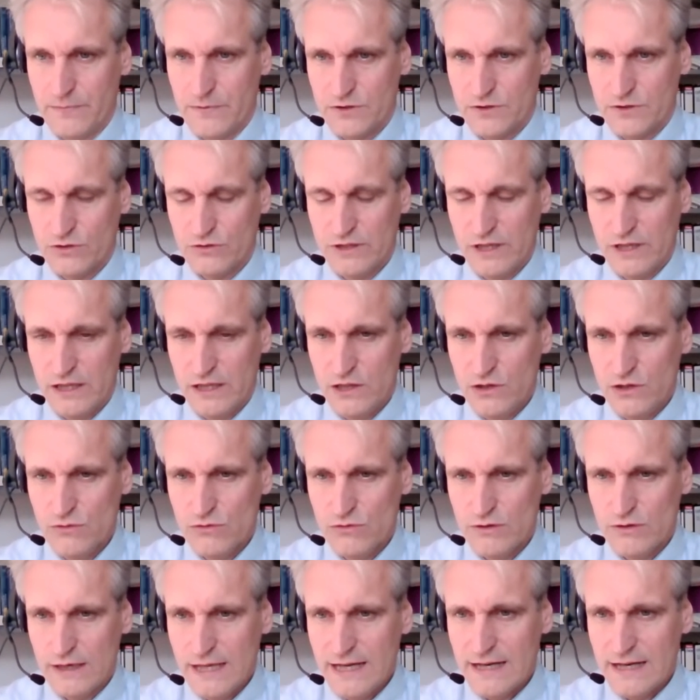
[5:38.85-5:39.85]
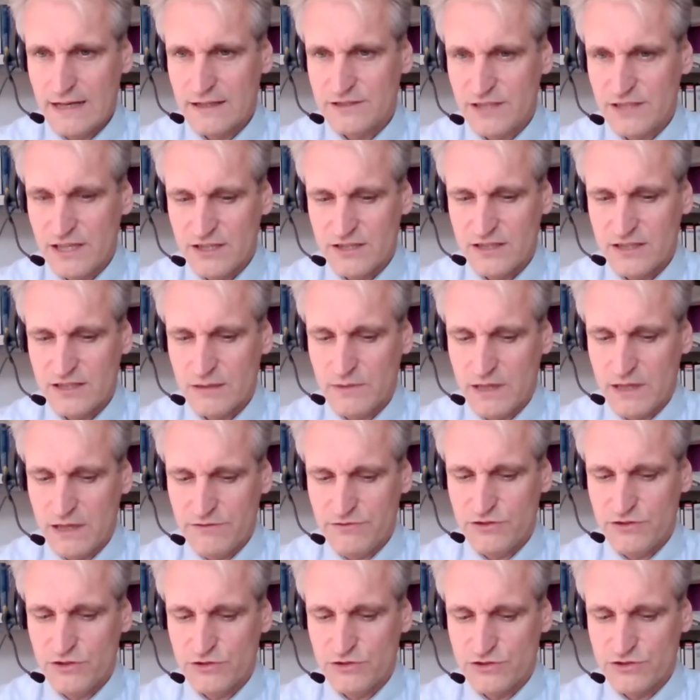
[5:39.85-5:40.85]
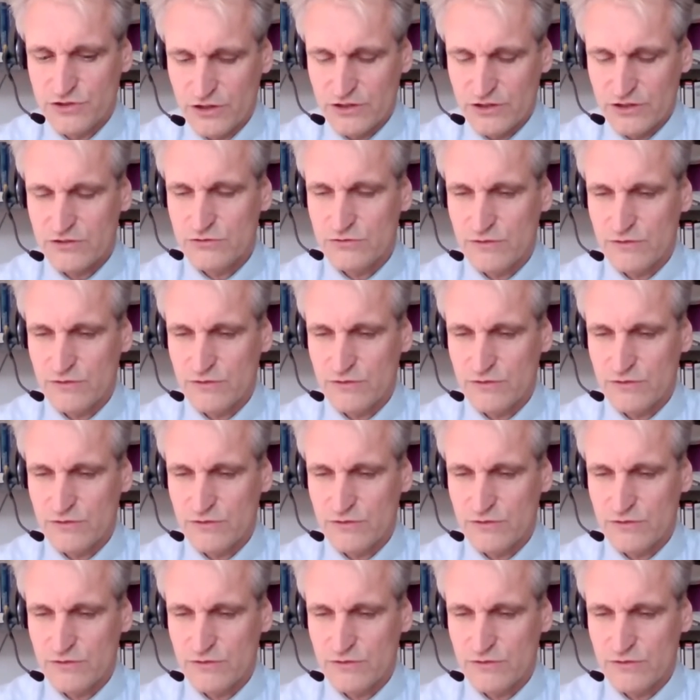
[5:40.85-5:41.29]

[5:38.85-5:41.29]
So the EU legal system gives you certain